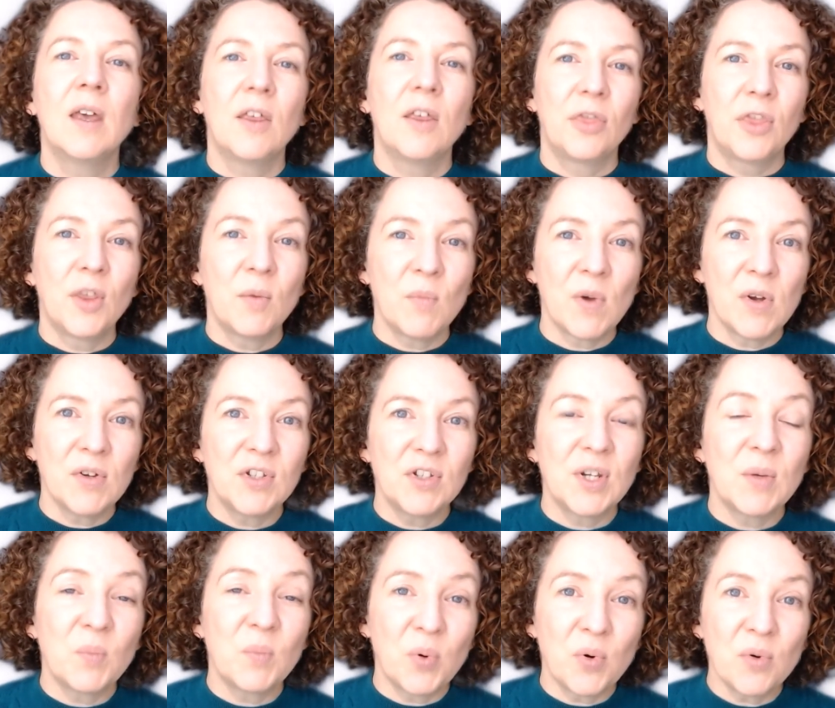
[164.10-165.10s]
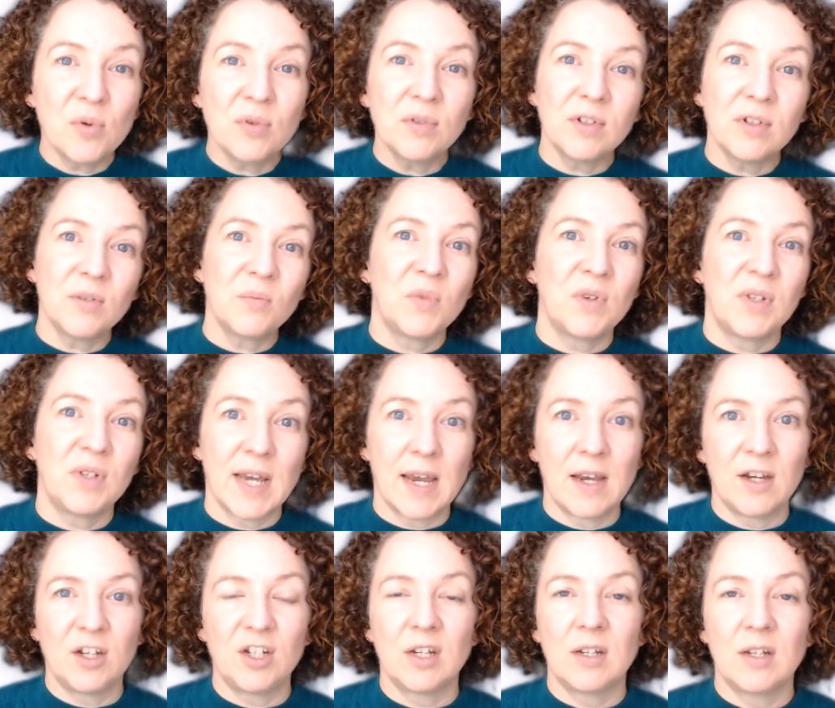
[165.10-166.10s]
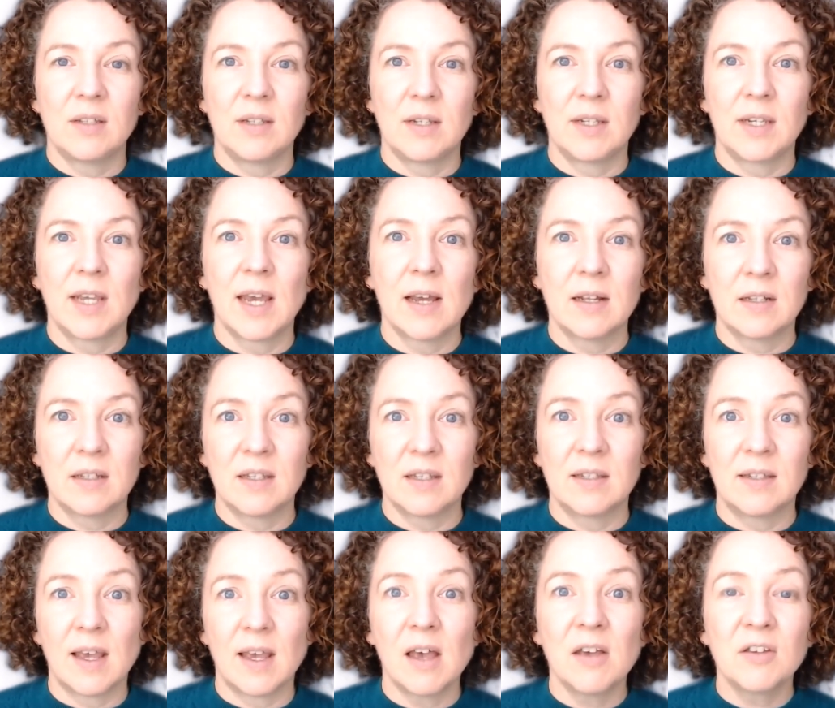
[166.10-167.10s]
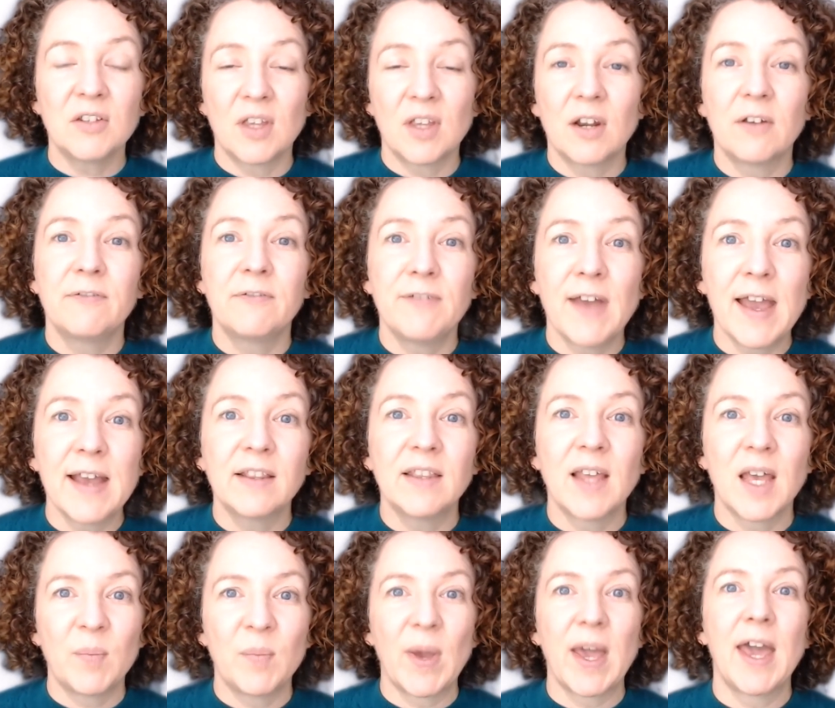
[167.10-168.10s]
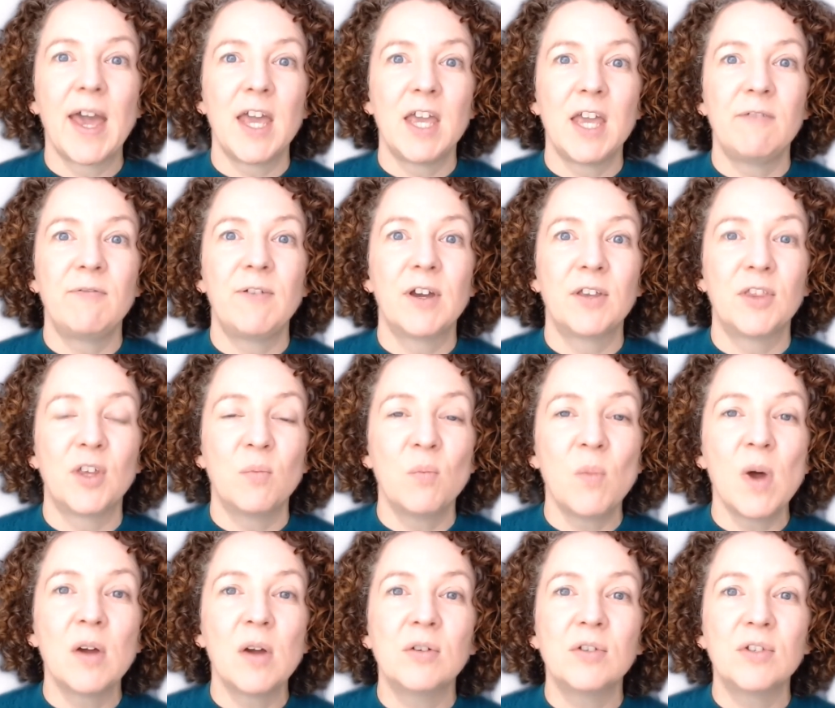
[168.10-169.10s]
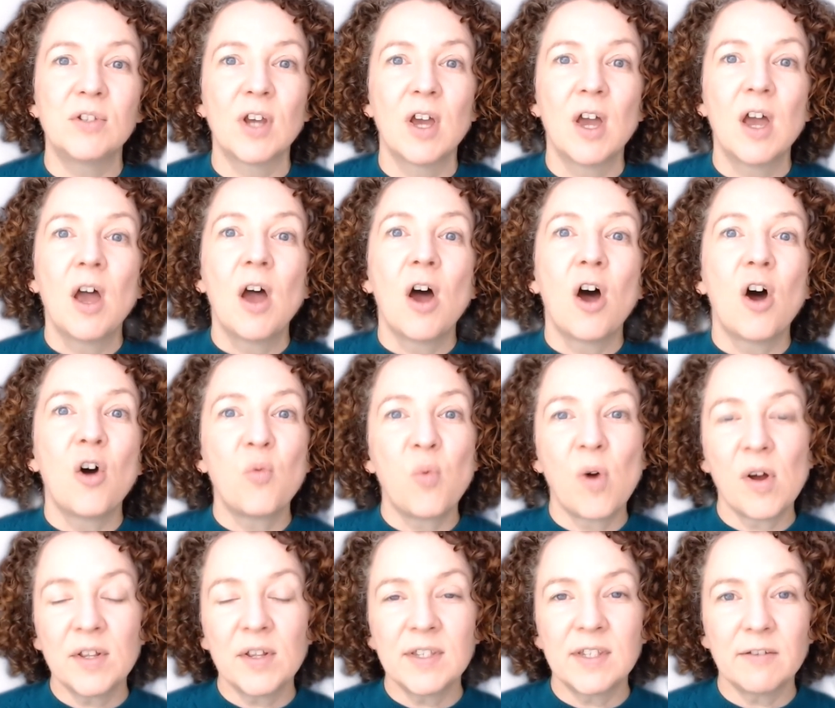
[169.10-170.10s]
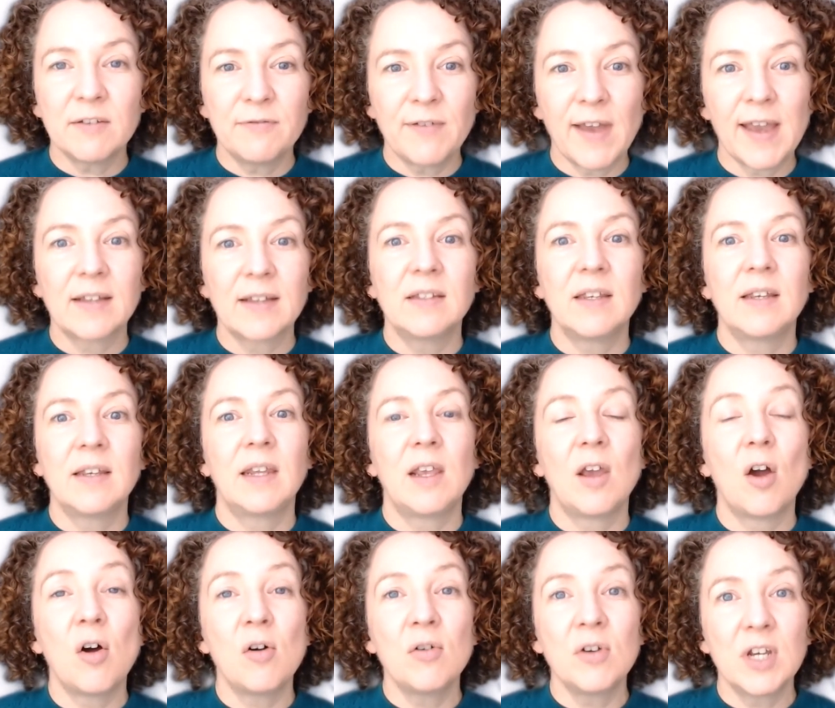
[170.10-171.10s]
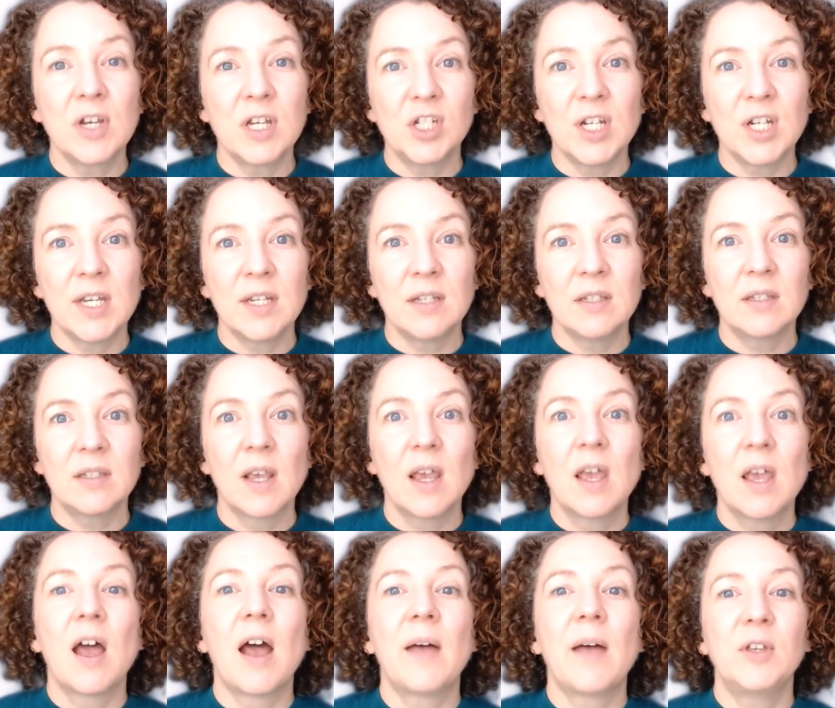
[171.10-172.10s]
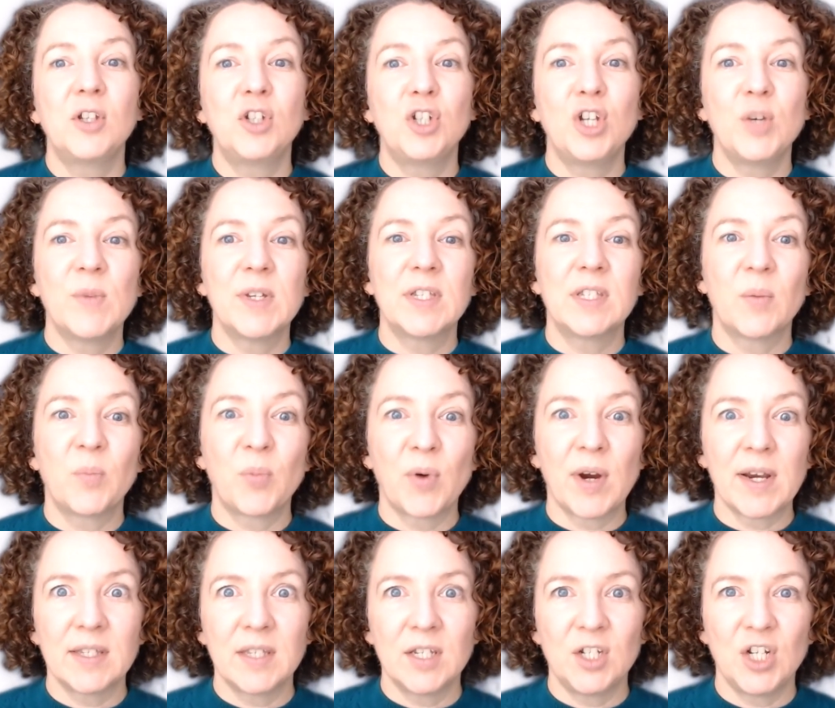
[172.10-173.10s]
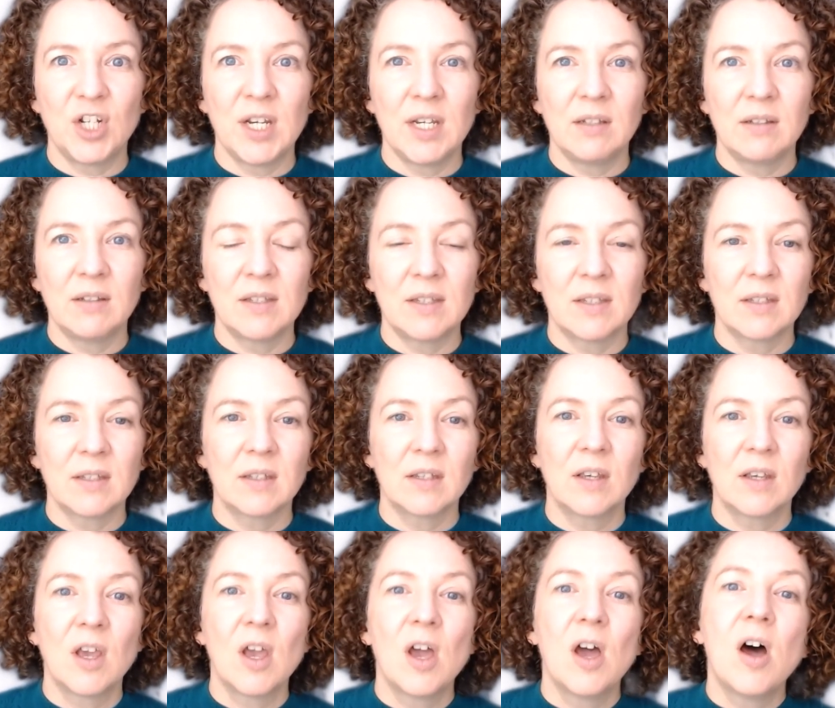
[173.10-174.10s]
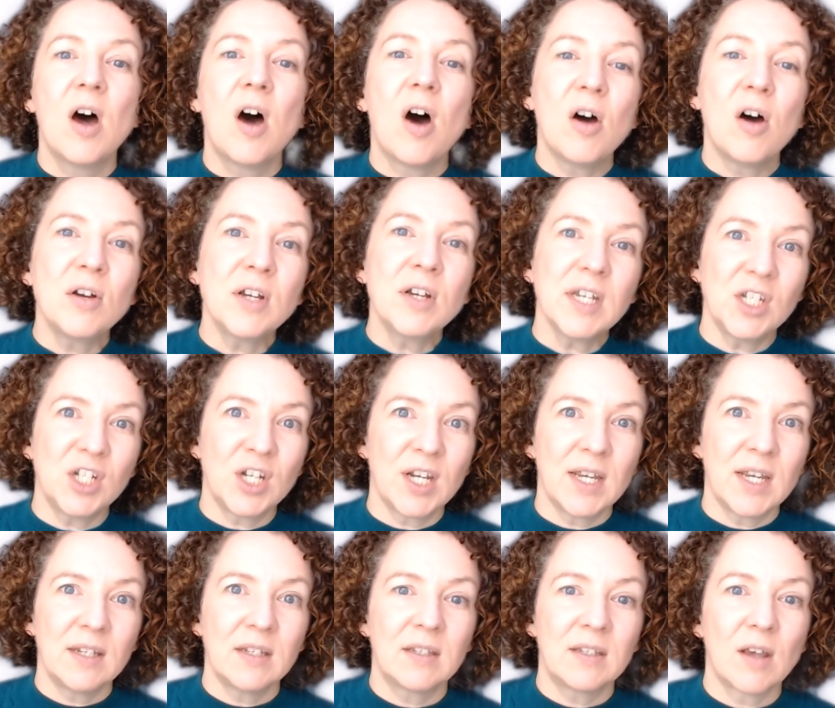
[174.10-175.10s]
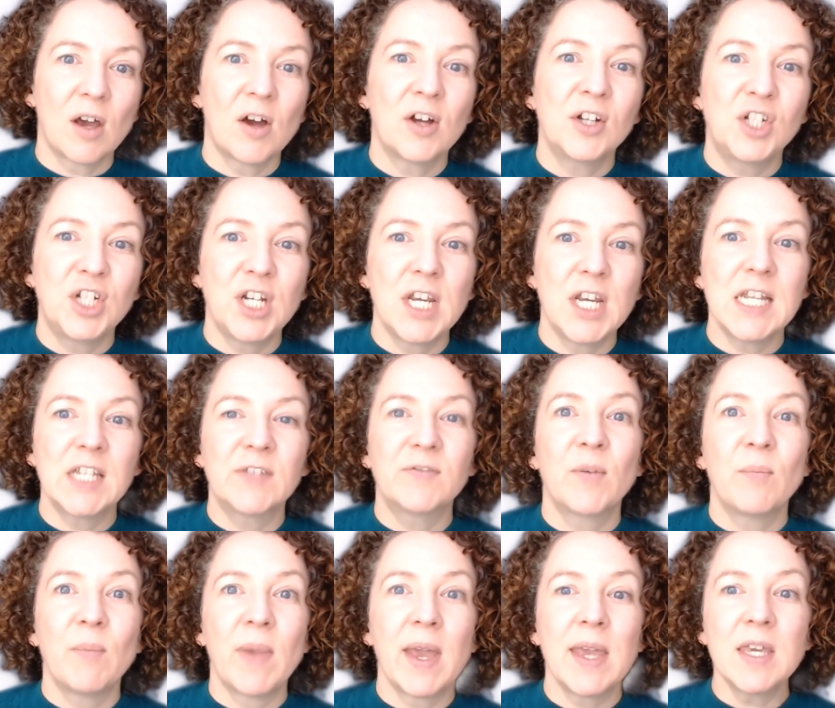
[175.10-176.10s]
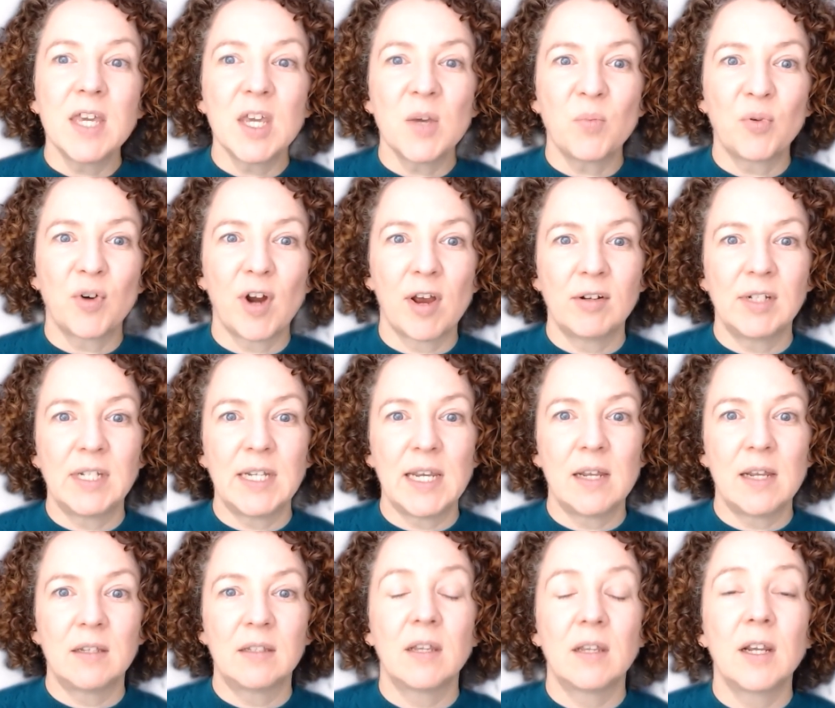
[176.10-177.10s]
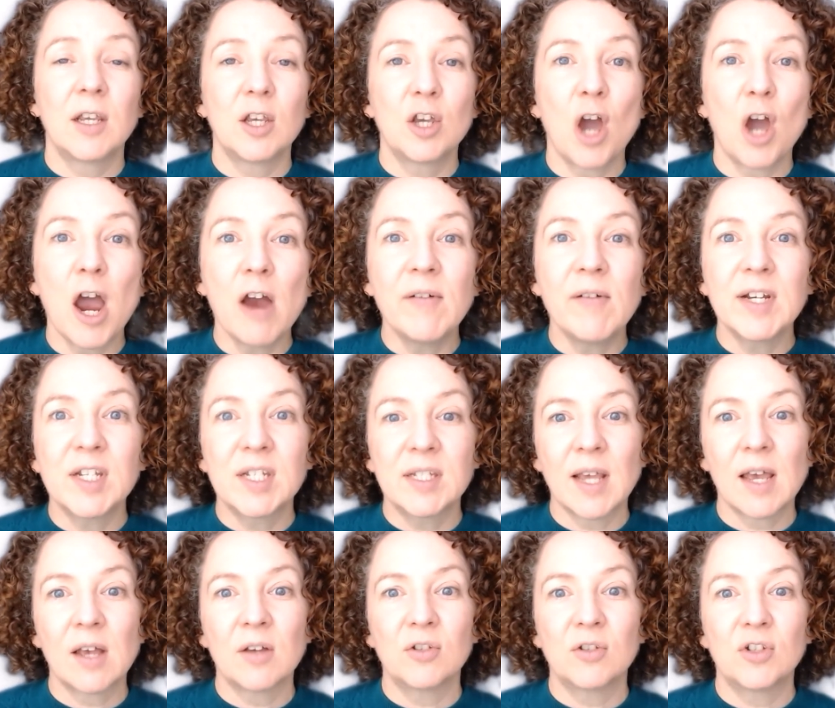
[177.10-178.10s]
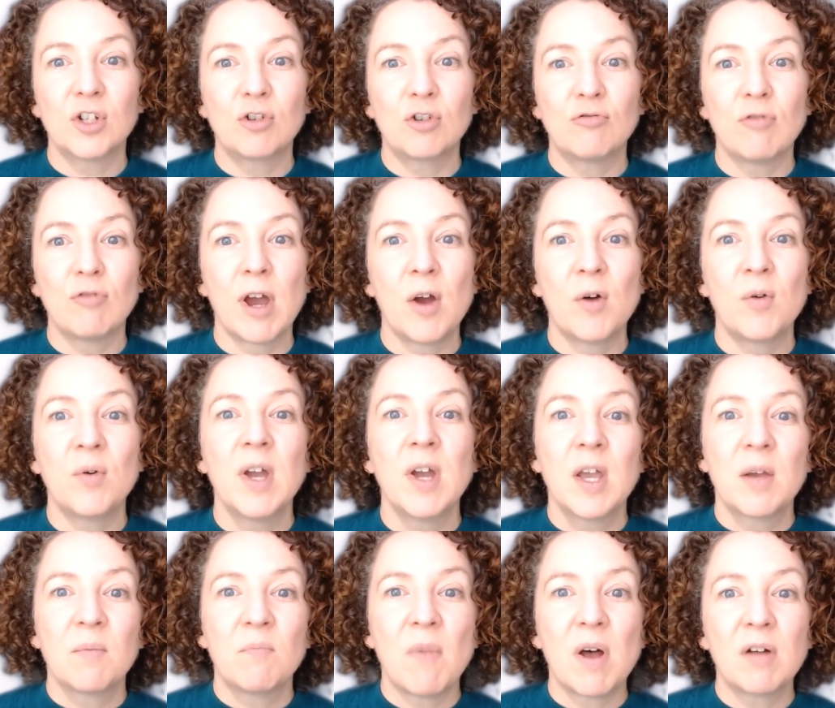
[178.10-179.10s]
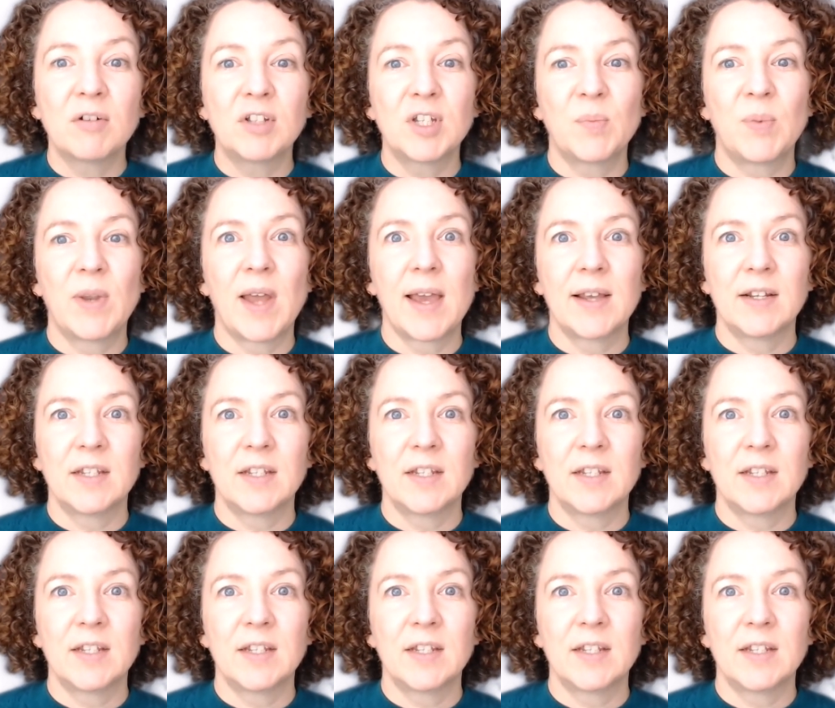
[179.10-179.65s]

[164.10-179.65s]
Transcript: The most important mutations in cancer cells that affect their behavior the most are ones affecting the oncogenes and the tumor suppressor genes. Oncogenes are genes for making proteins that encourage cells to grow, multiply, and